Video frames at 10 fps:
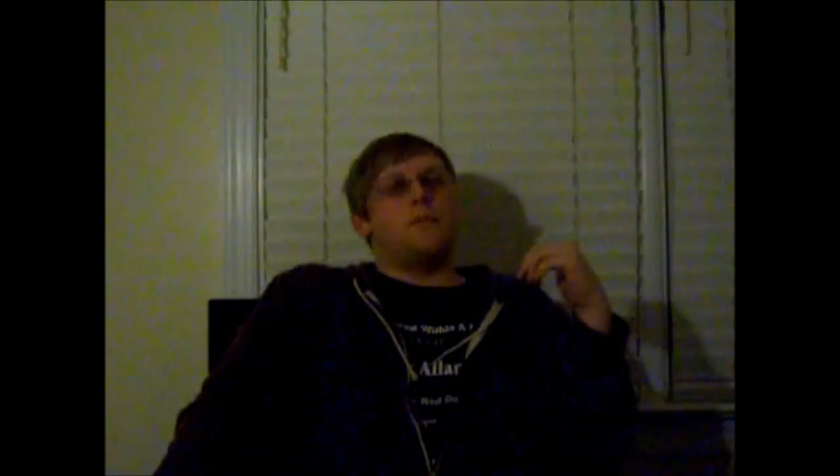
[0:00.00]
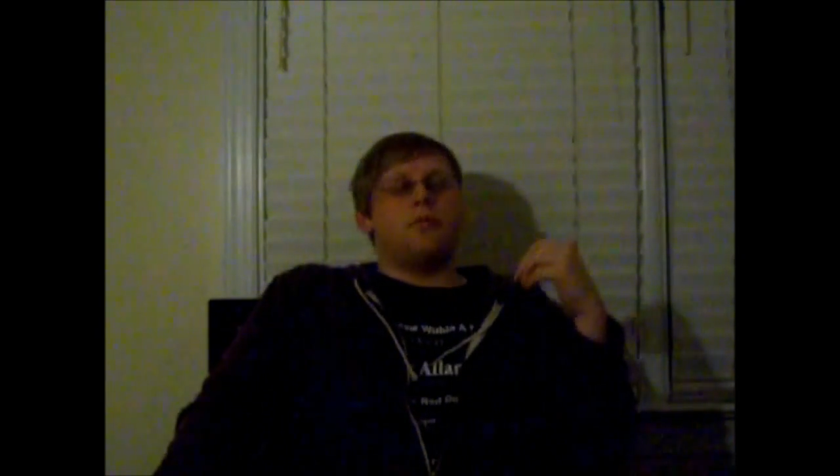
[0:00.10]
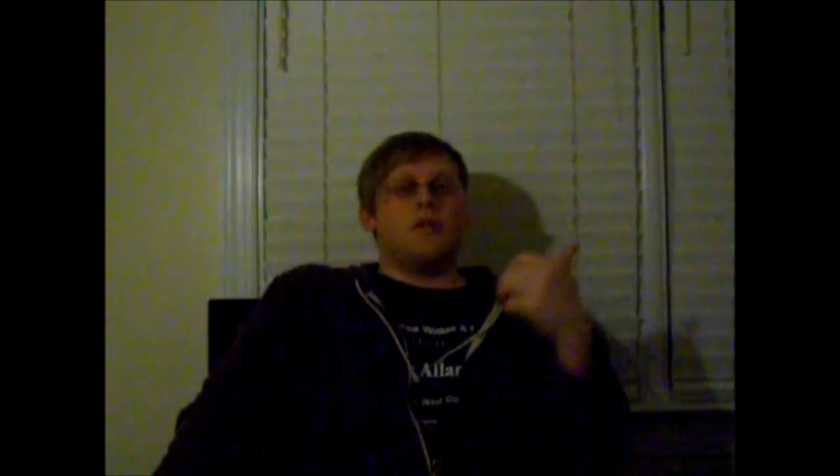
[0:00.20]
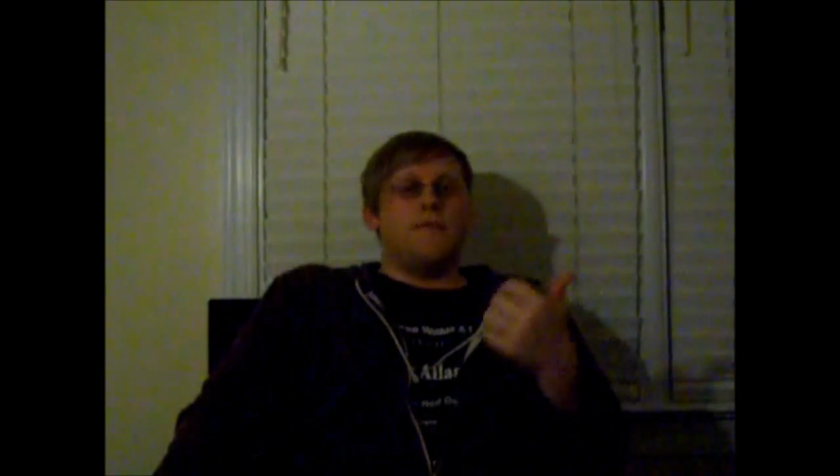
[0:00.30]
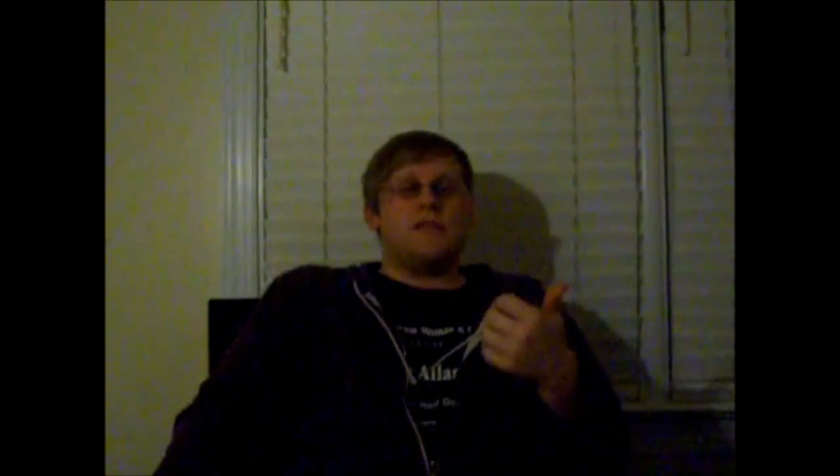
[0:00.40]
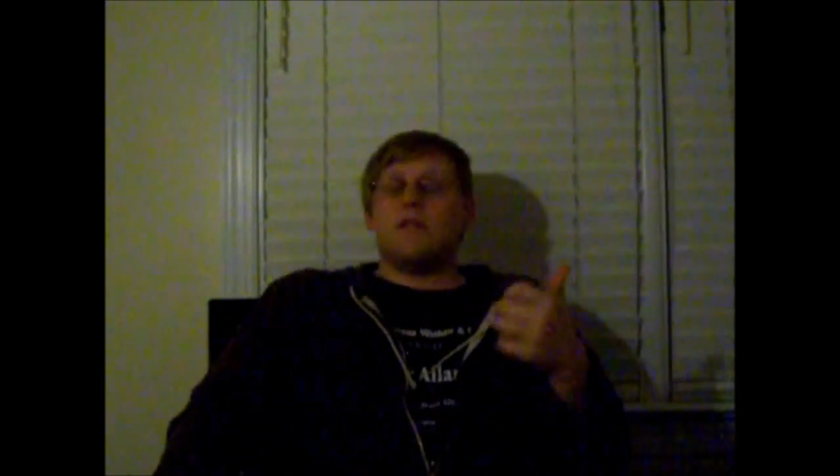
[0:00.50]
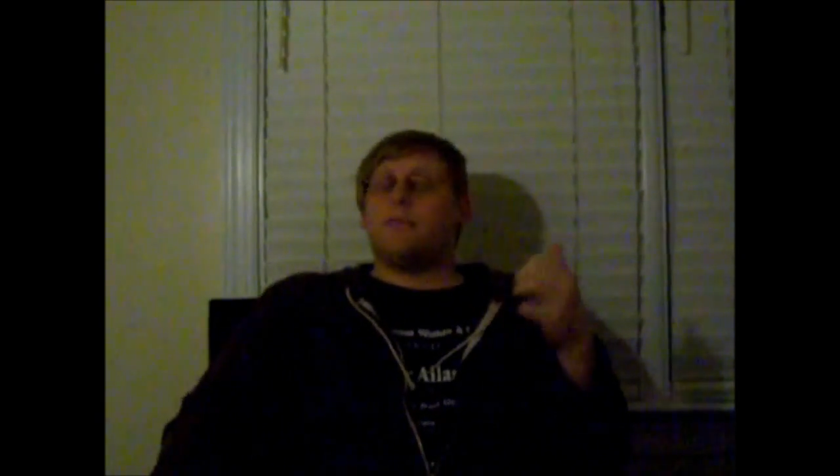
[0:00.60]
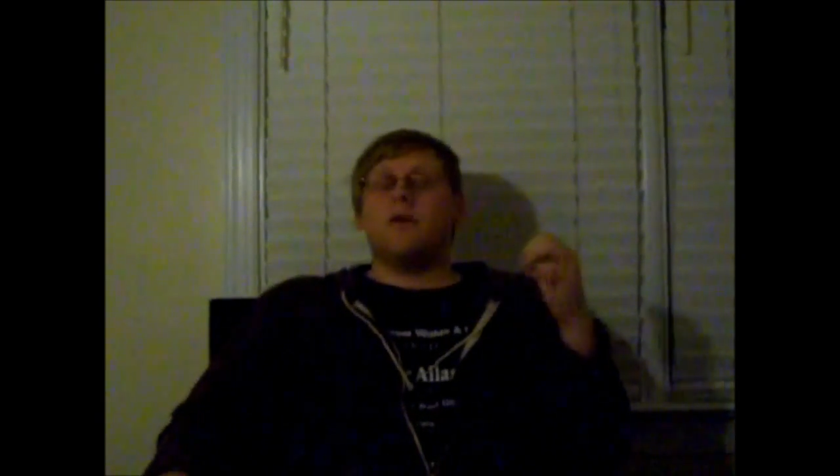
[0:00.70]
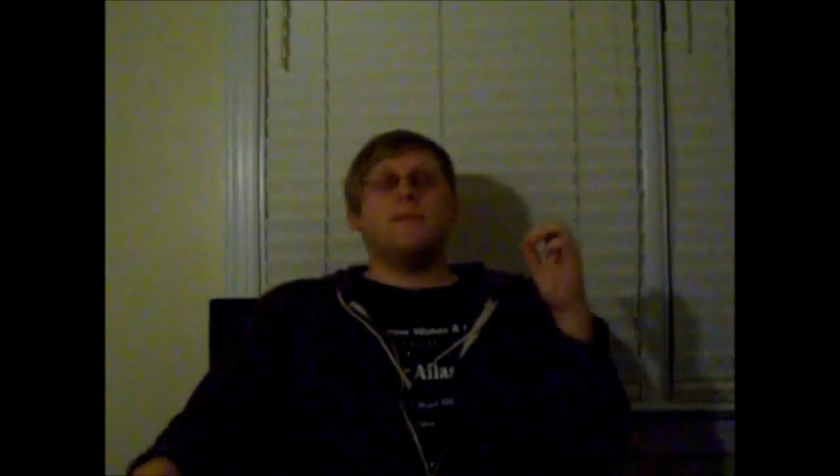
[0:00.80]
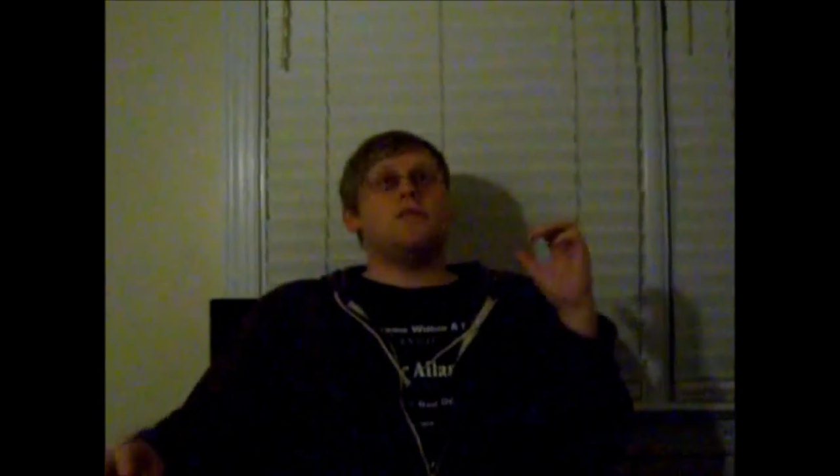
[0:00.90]
premise
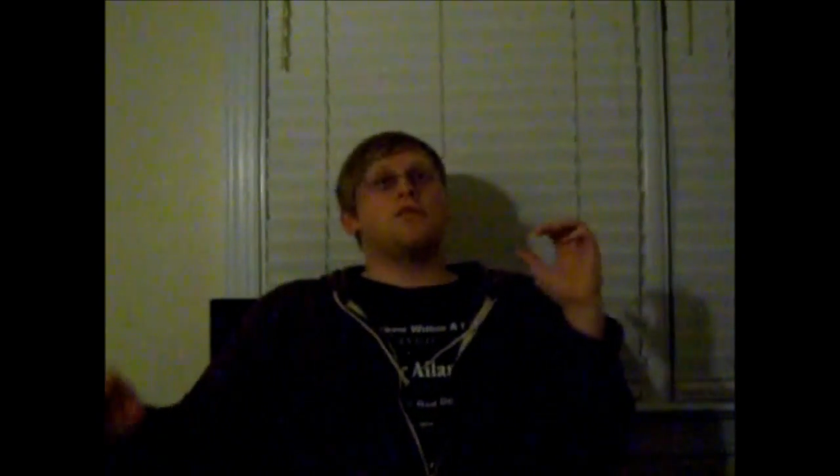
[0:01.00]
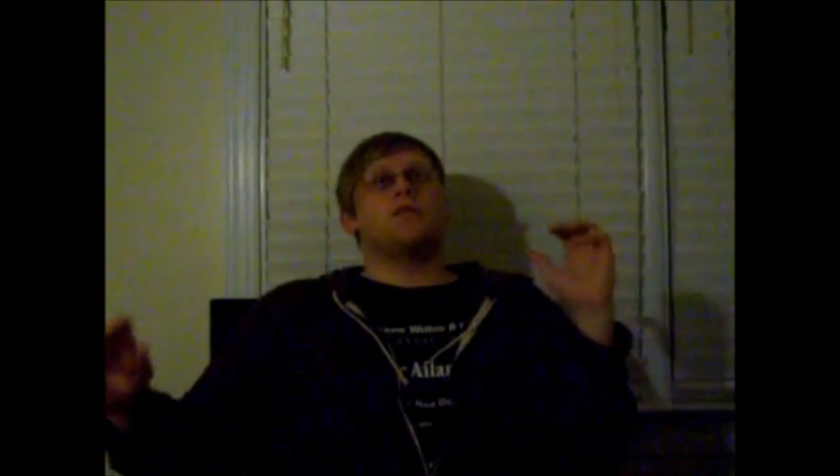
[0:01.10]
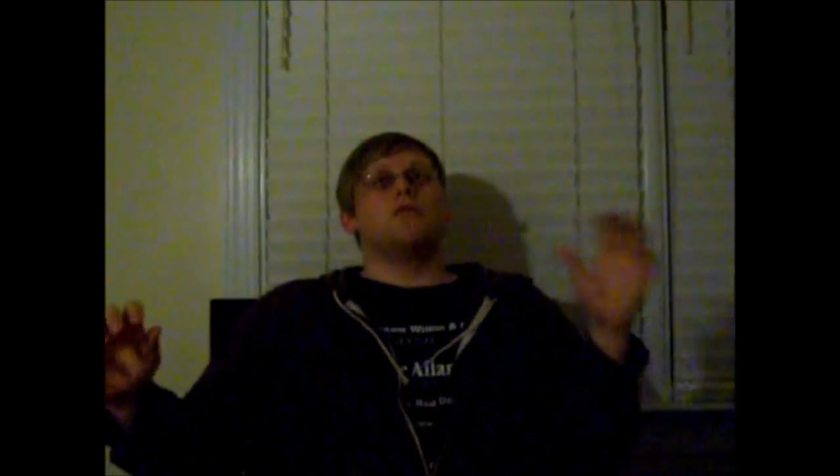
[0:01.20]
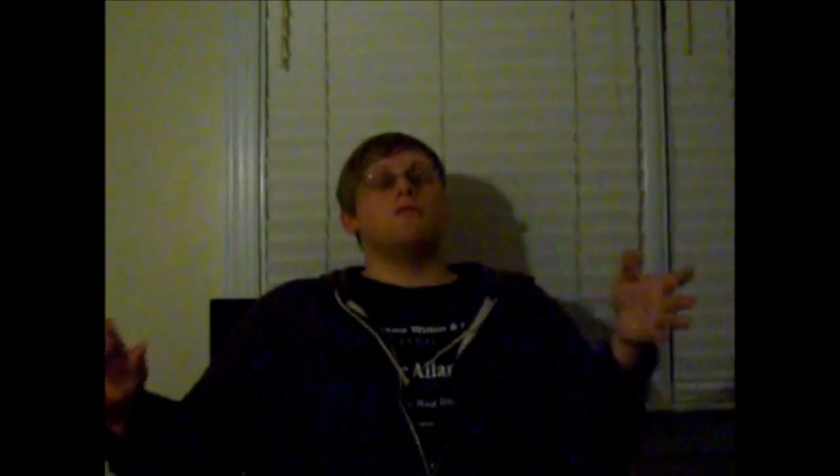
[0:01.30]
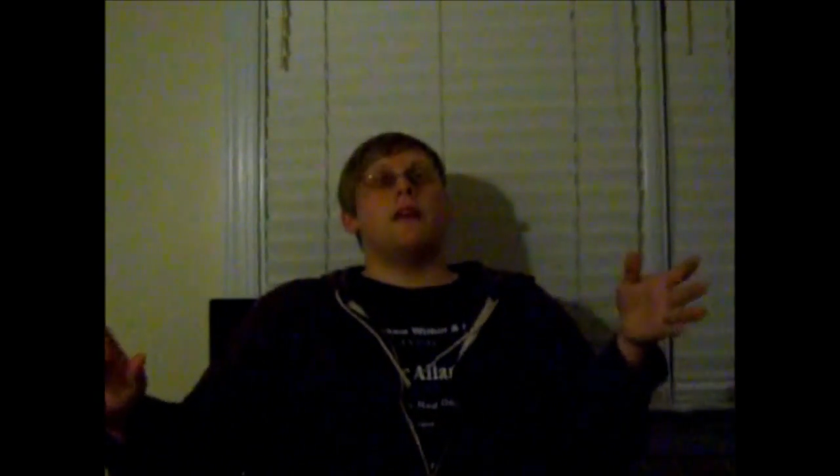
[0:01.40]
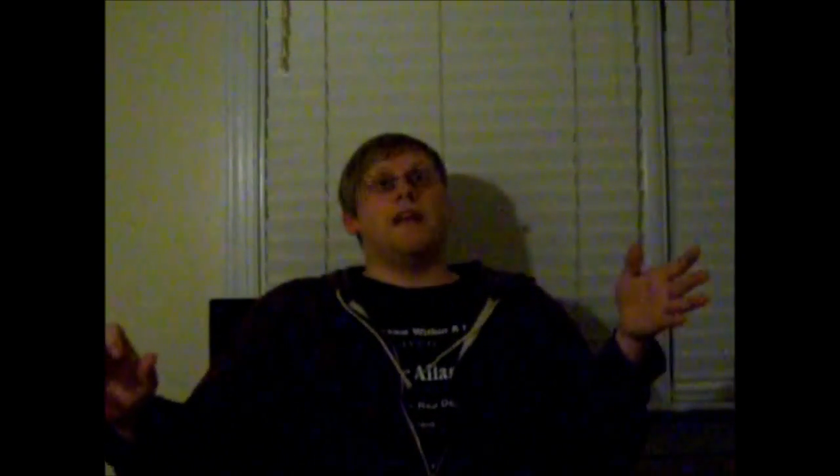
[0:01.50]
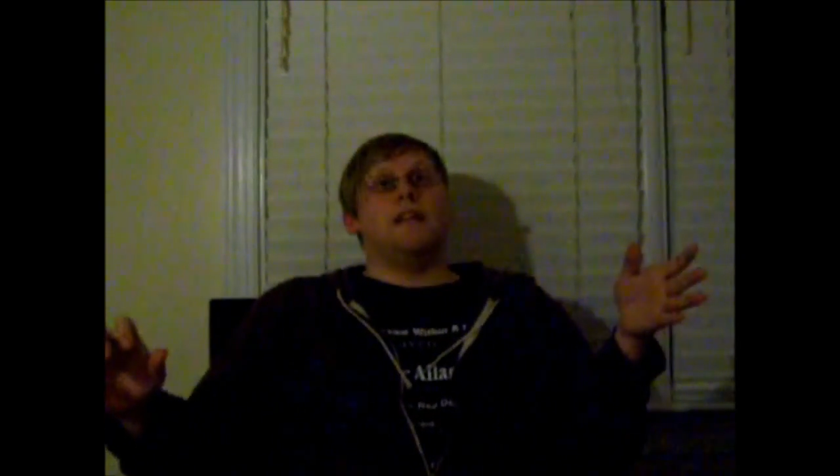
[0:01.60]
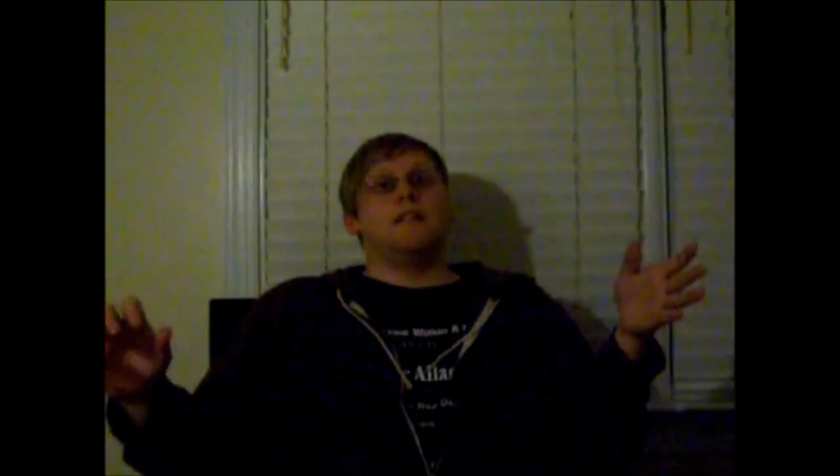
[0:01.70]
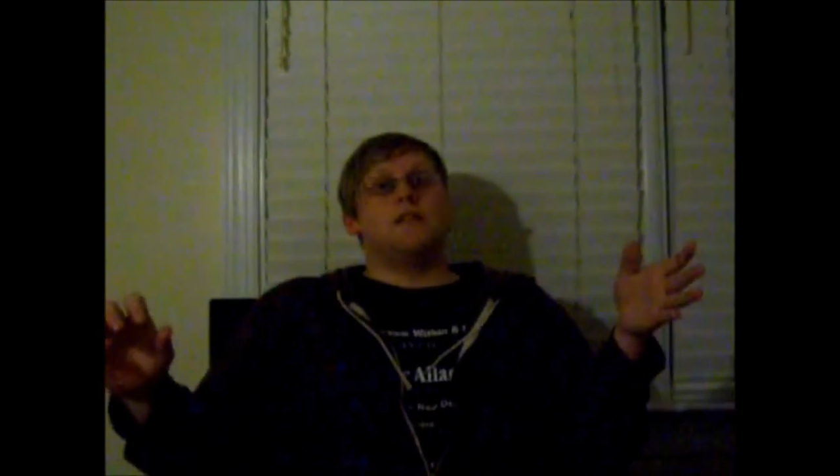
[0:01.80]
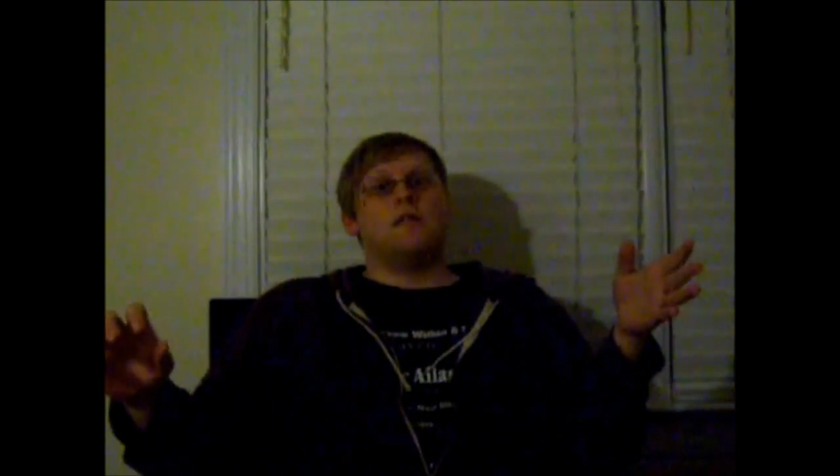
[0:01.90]
looks
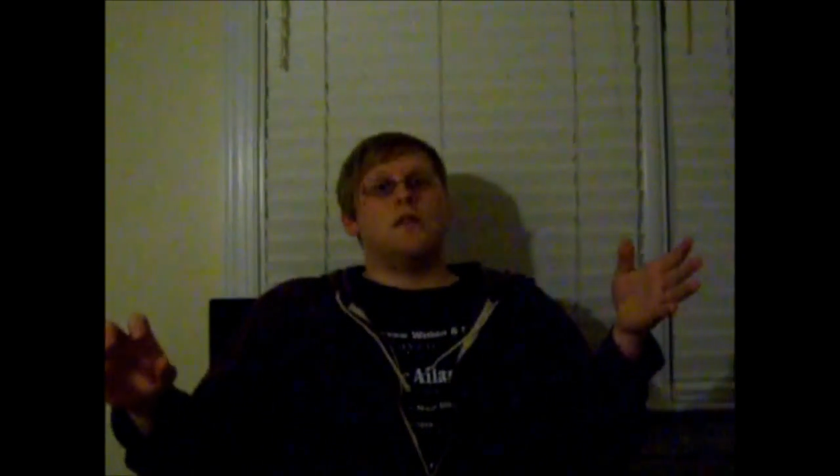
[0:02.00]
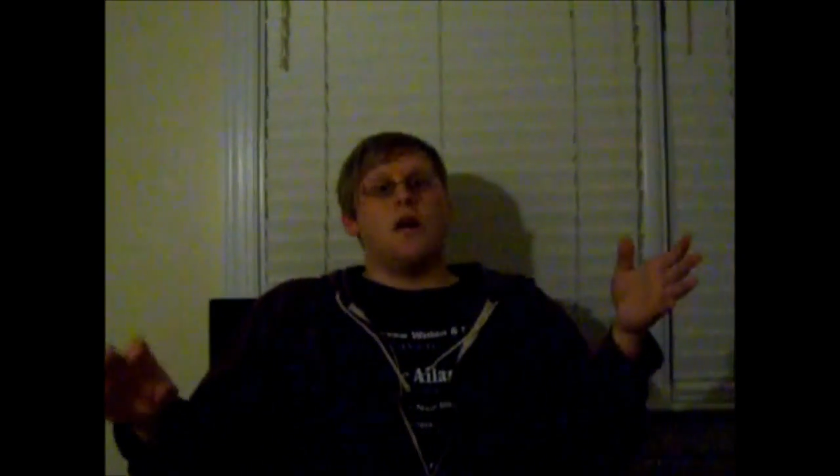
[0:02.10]
great.